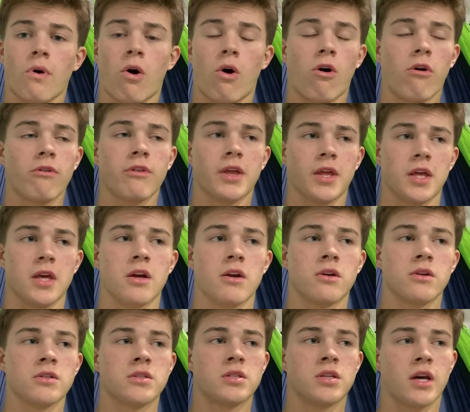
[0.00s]
all the
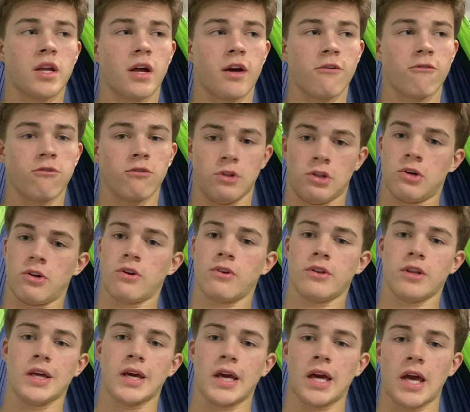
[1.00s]
years that I've
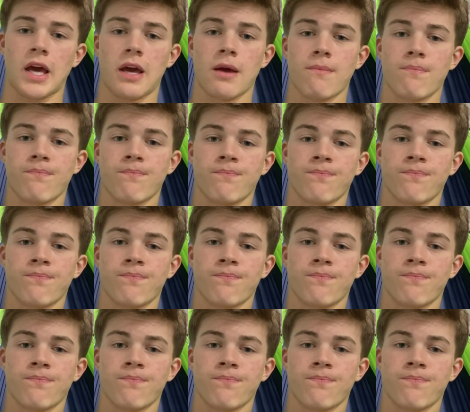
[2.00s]
learned the game.